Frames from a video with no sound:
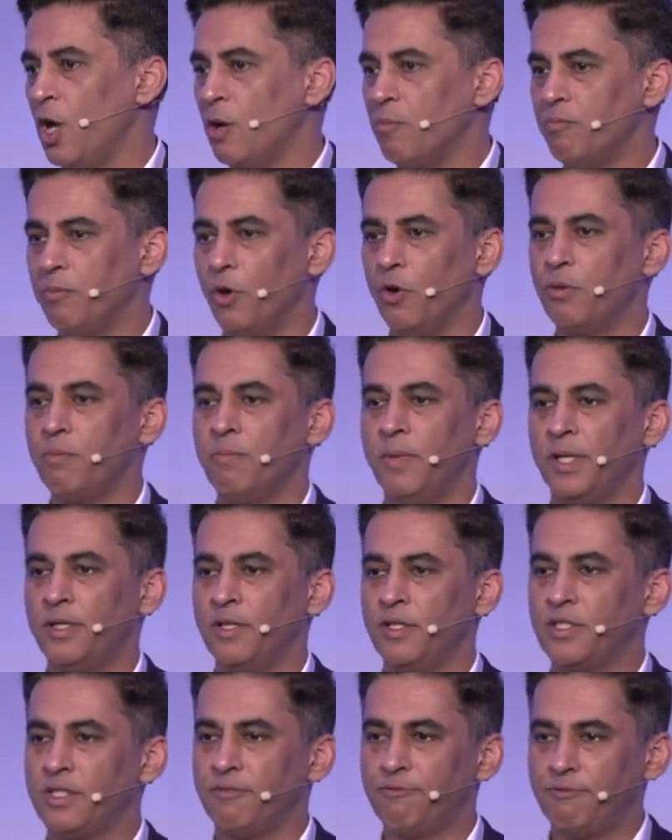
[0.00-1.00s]
Both
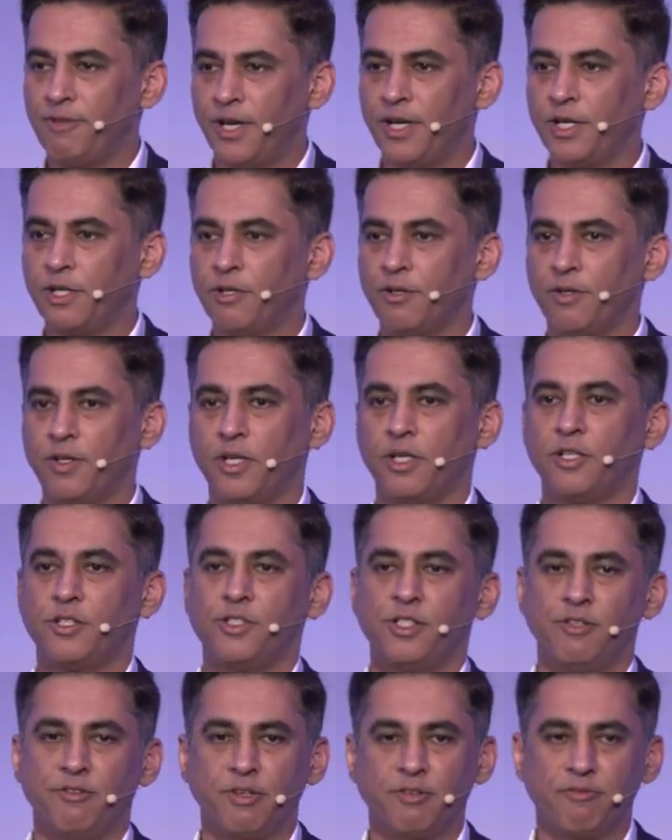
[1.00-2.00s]
methods are very good at
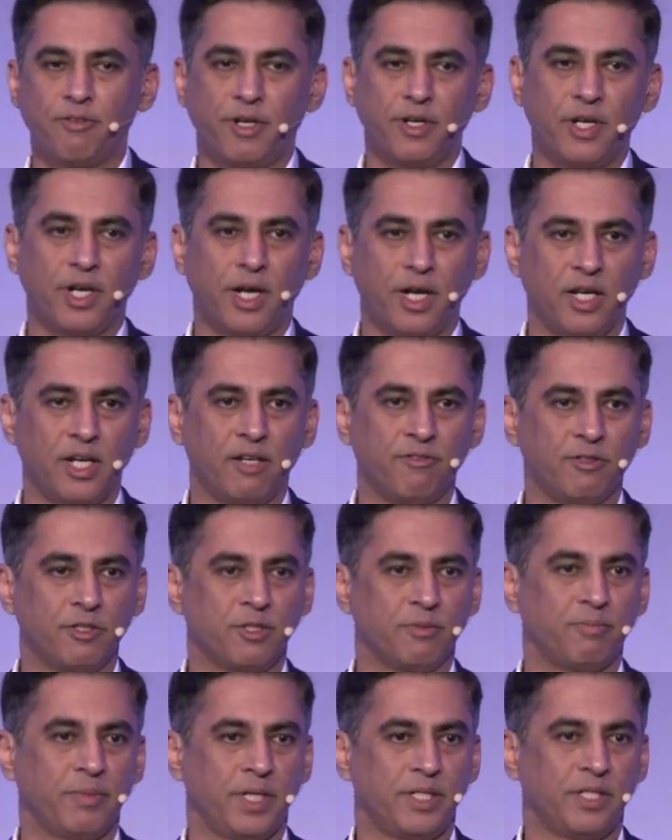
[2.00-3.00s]
achieving very high levels
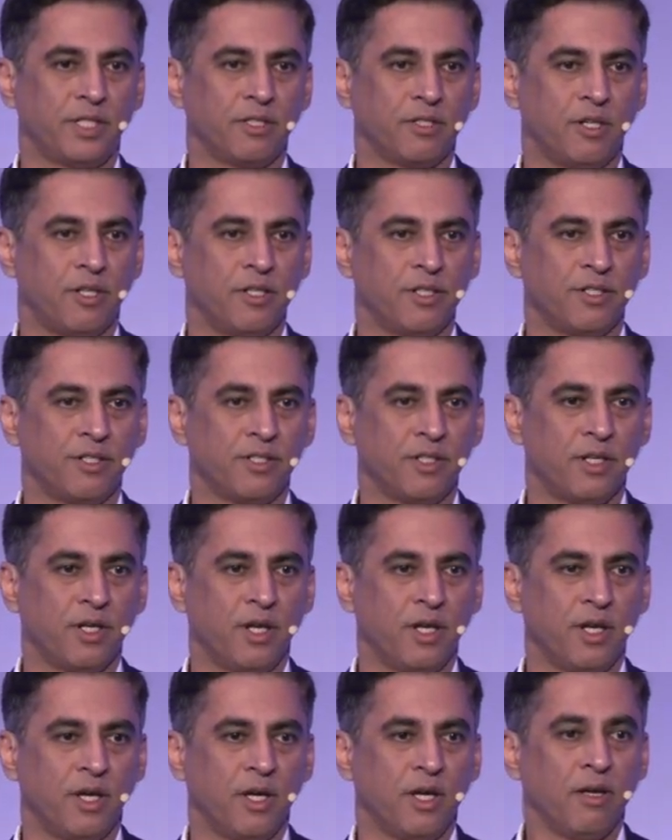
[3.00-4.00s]
of basic knowledge
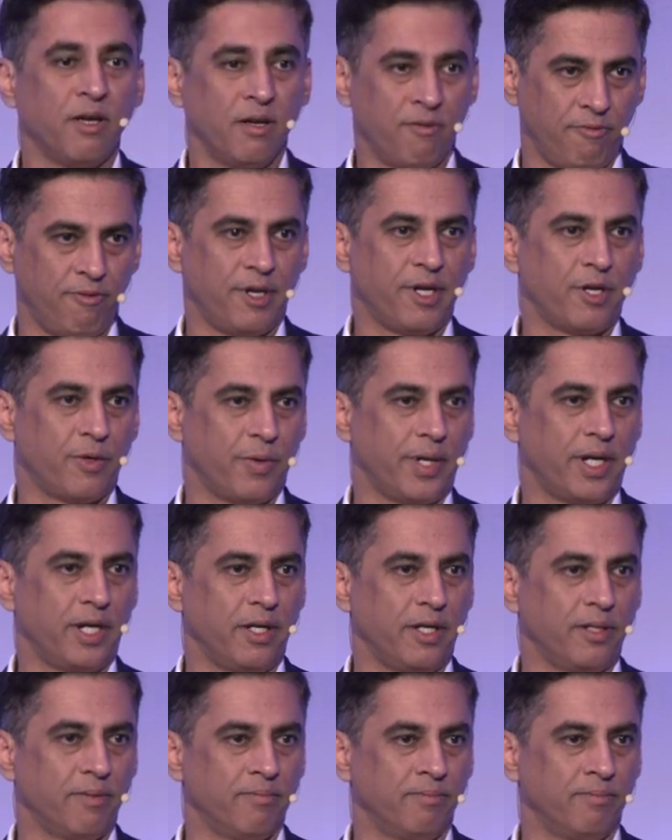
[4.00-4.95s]
very quickly.